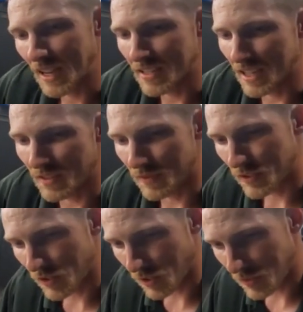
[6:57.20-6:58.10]
As Ace
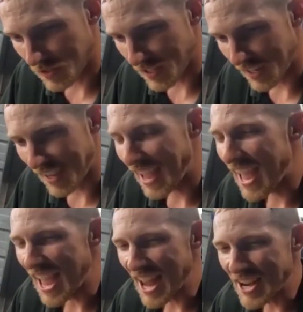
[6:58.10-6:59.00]
Ventura would say,
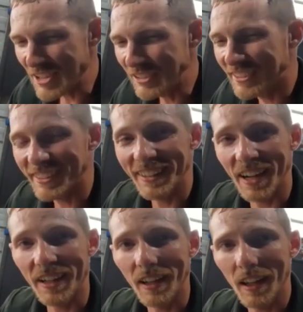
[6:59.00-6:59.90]
like a